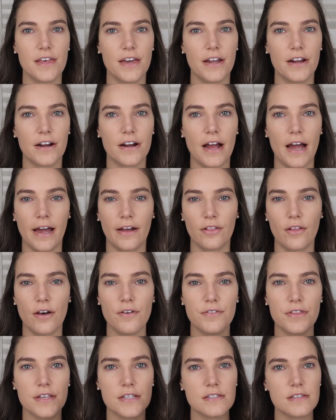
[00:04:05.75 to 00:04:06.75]
there. I
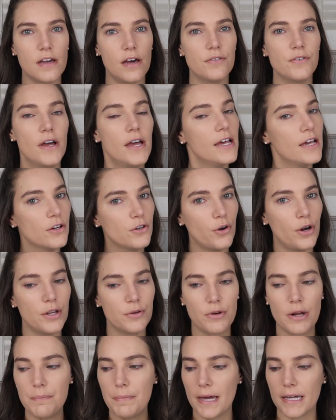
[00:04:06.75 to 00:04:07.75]
love this stuff. Going
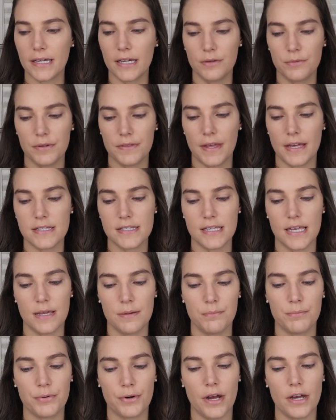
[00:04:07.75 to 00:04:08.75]
right back in with that
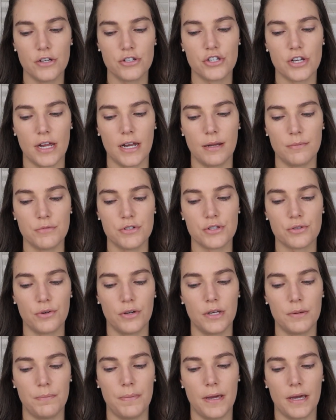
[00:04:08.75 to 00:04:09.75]
same brush, and I'm just
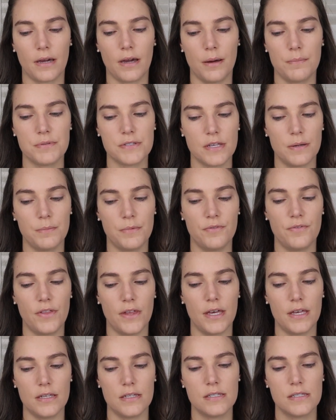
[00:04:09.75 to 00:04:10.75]
going to pick up some of
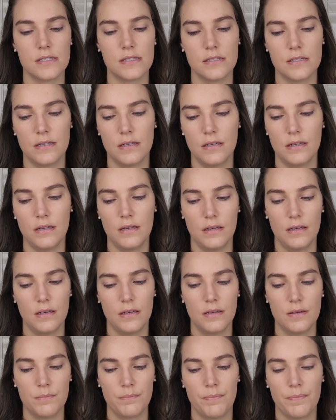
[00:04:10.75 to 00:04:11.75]
this.
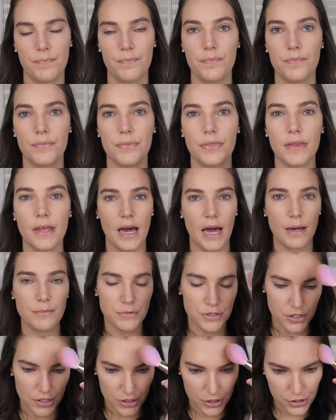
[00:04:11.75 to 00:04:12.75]
I'm
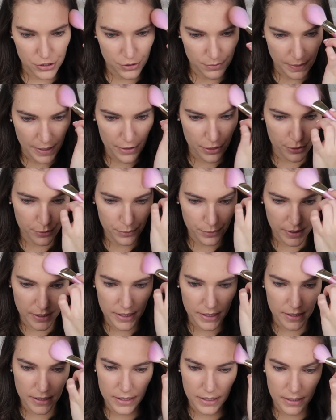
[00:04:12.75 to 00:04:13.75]
just gonna do my
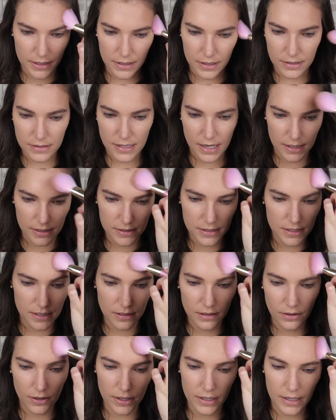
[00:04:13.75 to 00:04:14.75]
3E
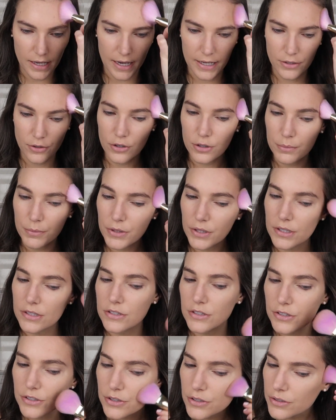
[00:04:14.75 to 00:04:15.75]
technique like I normally
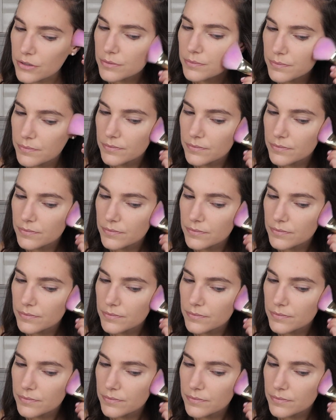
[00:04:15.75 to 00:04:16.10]
do.